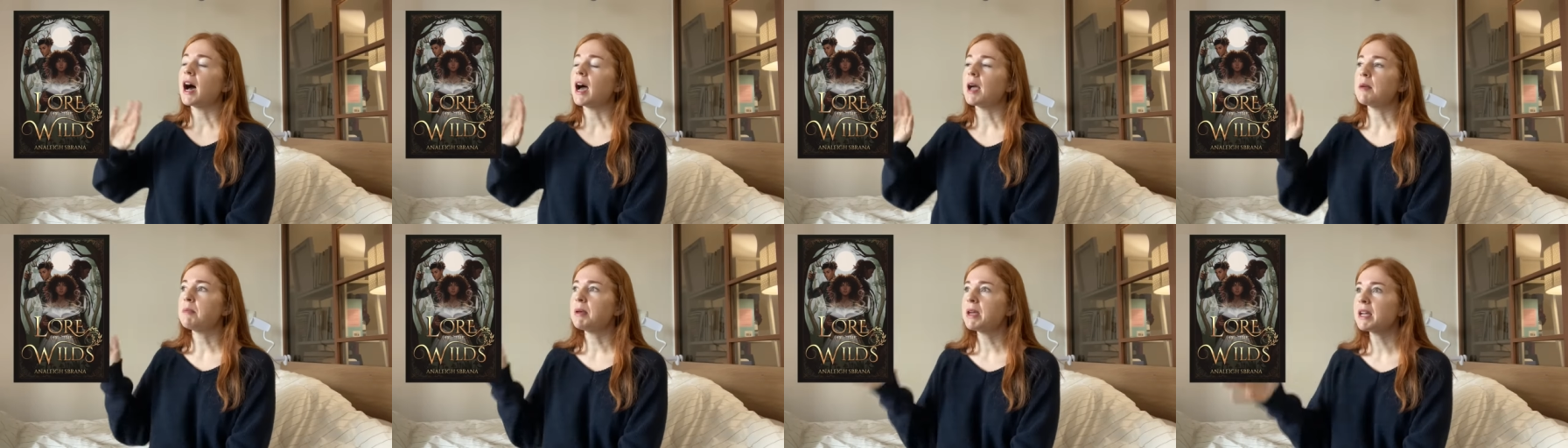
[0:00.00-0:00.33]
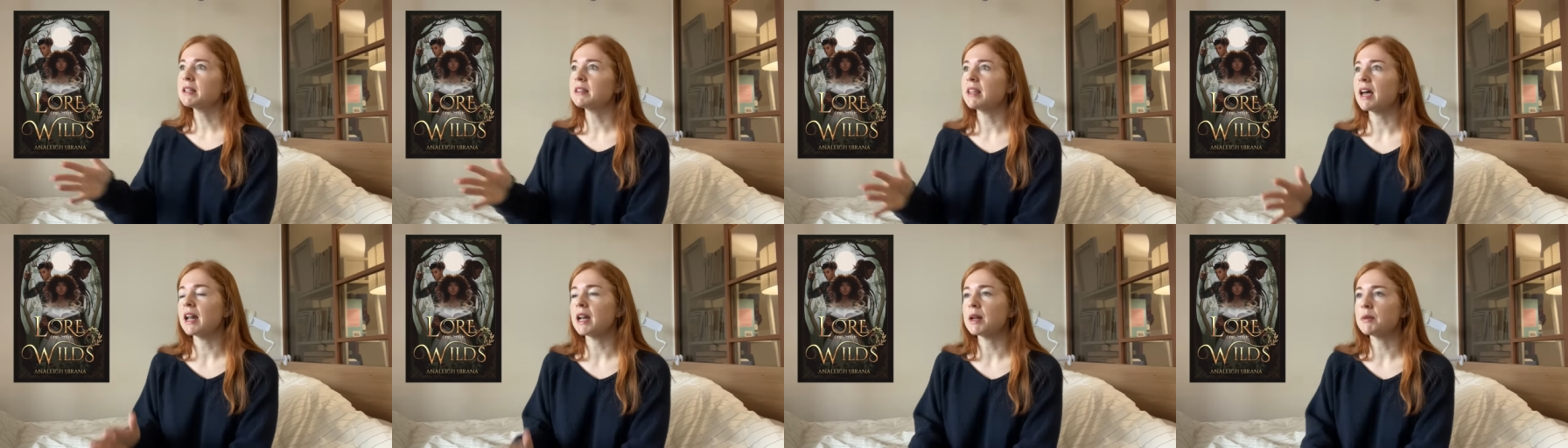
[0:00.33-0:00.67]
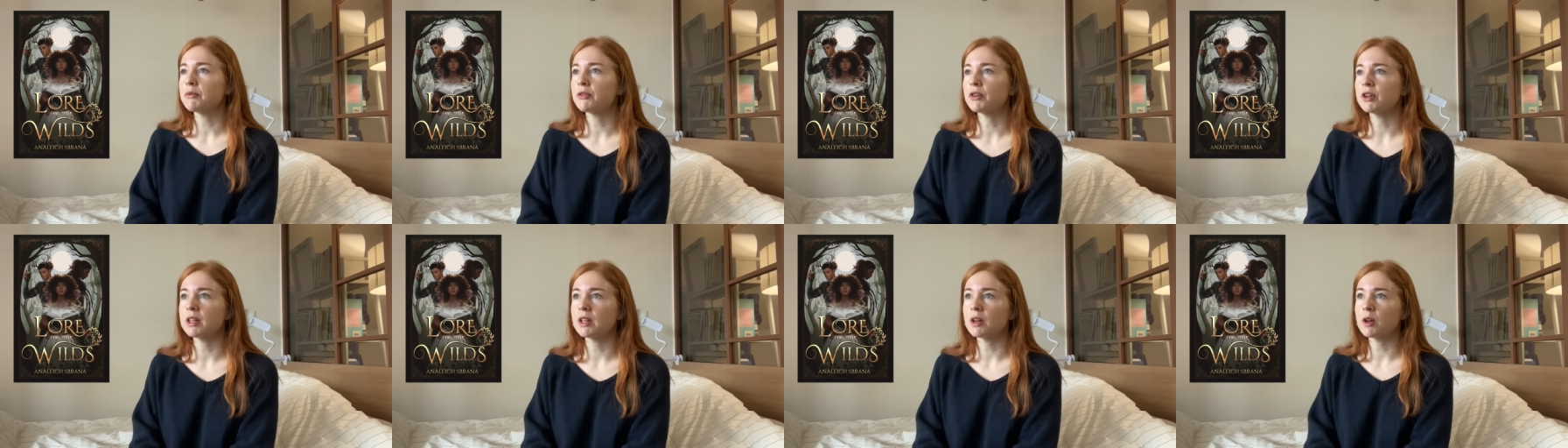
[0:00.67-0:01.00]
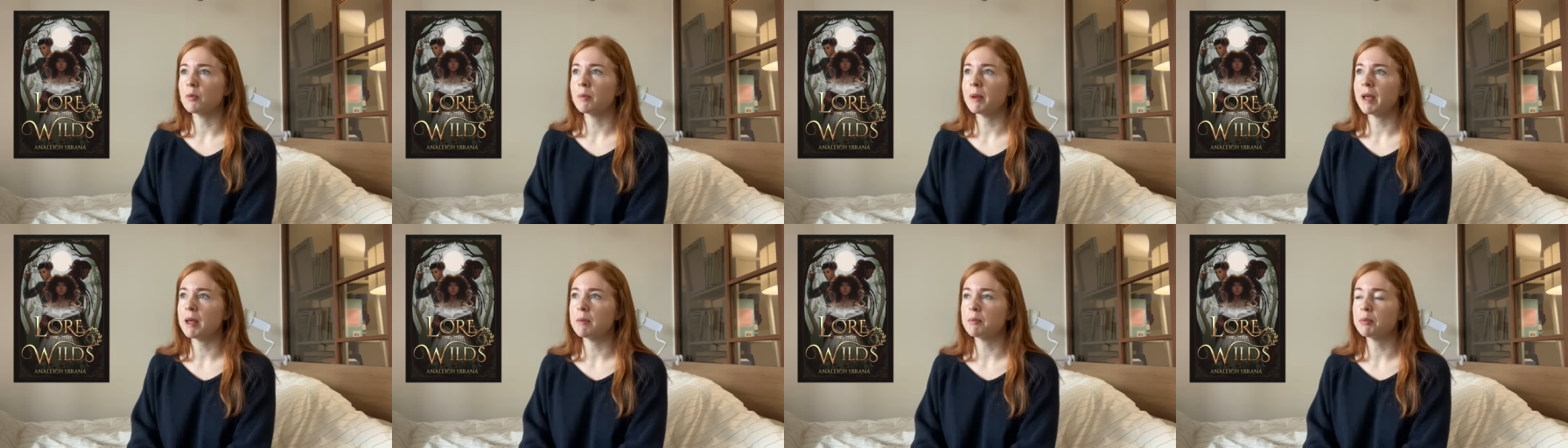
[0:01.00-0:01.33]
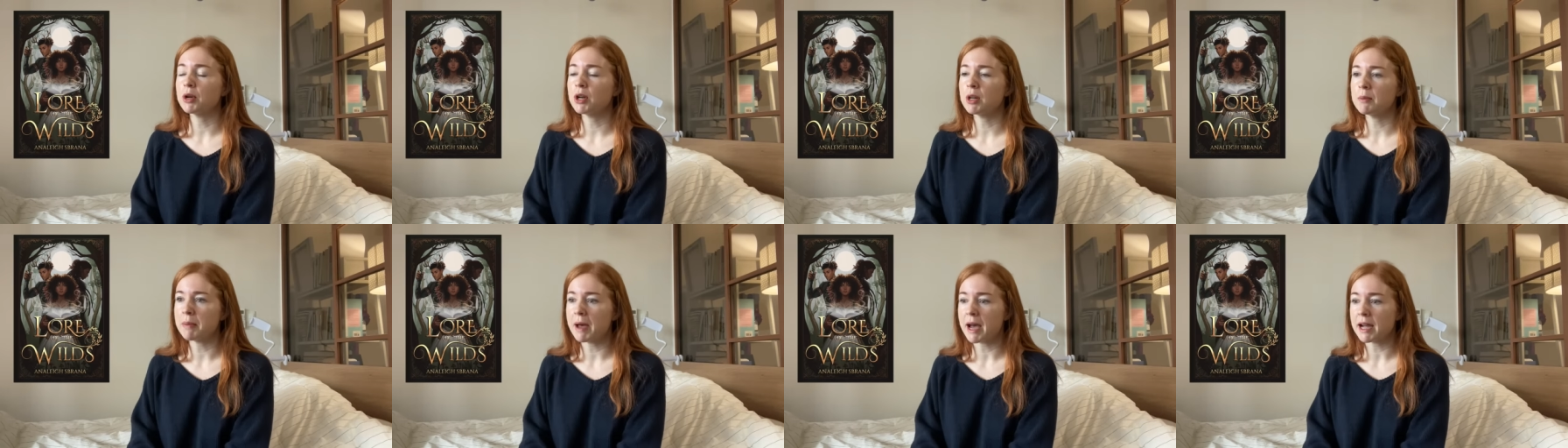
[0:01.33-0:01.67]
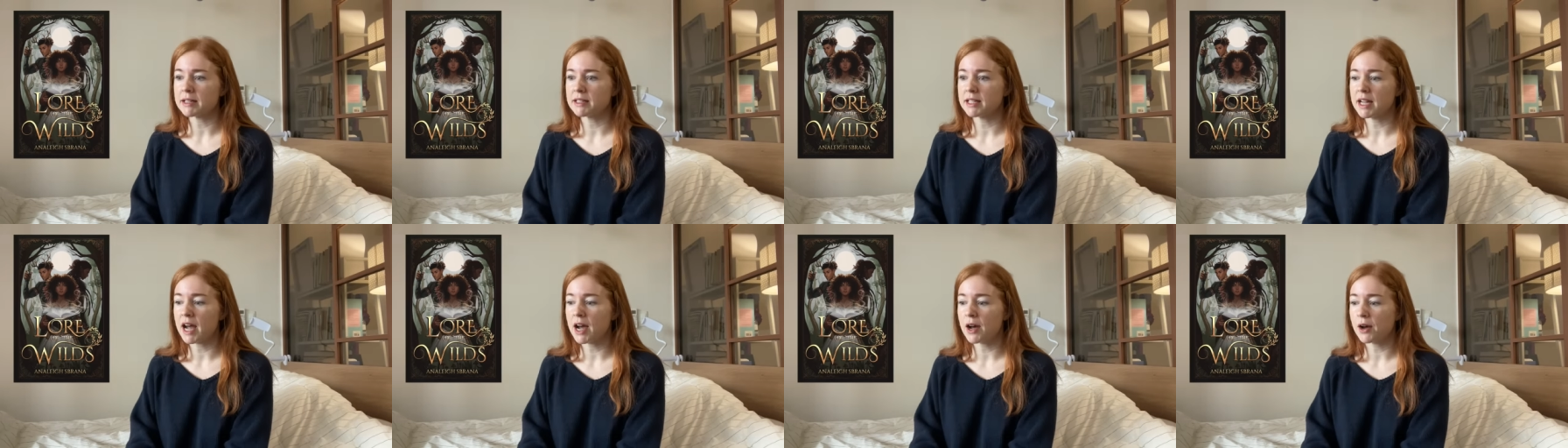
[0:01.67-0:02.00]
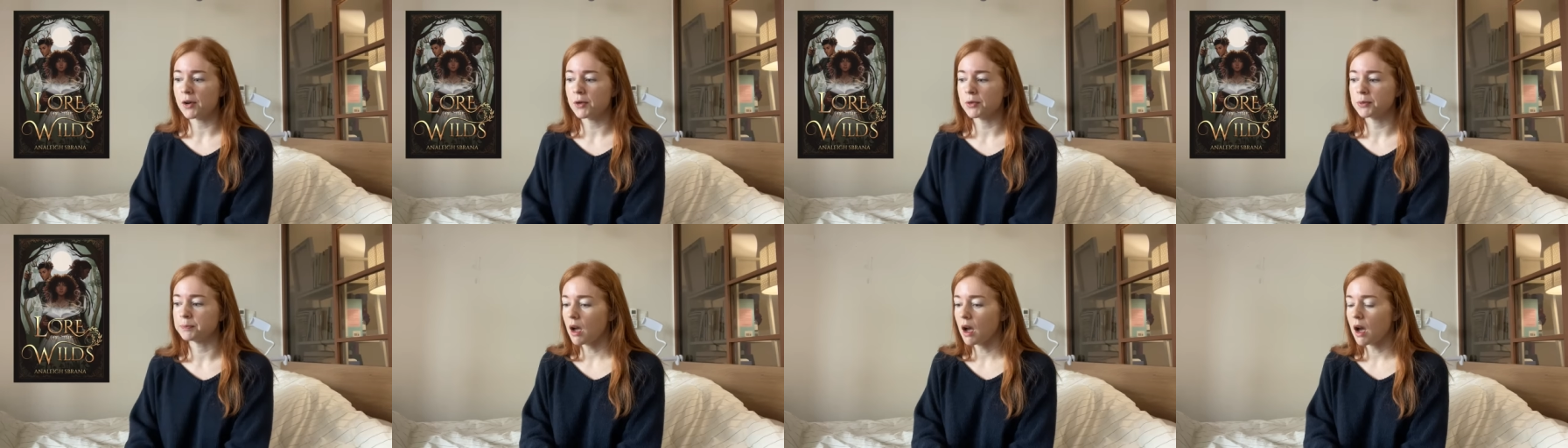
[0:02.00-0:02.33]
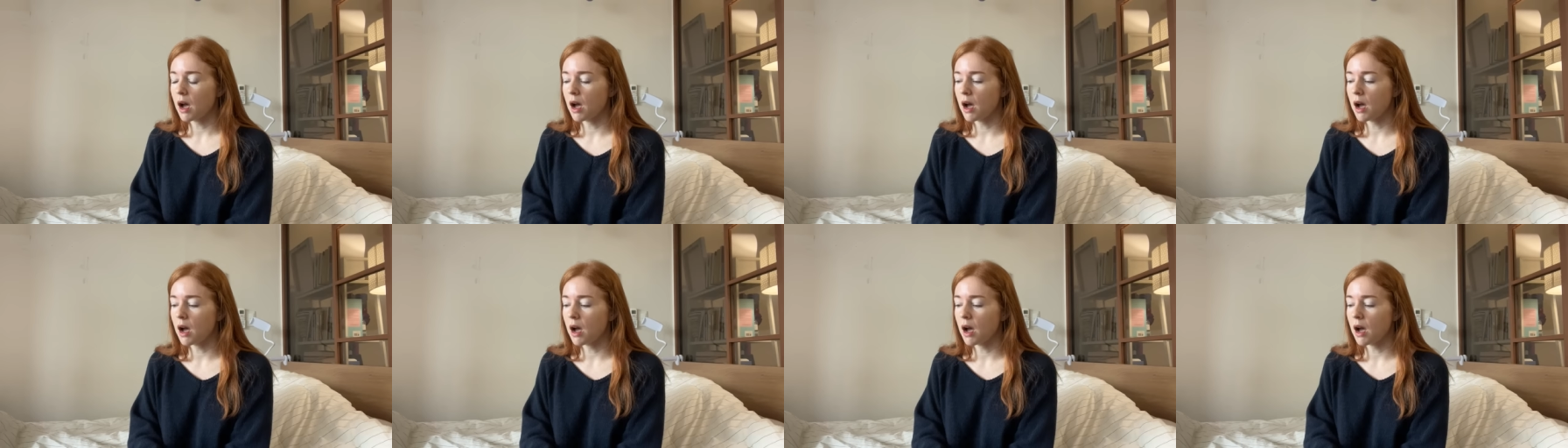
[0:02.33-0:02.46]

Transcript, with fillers: I picked that up for a little bit, put it back down.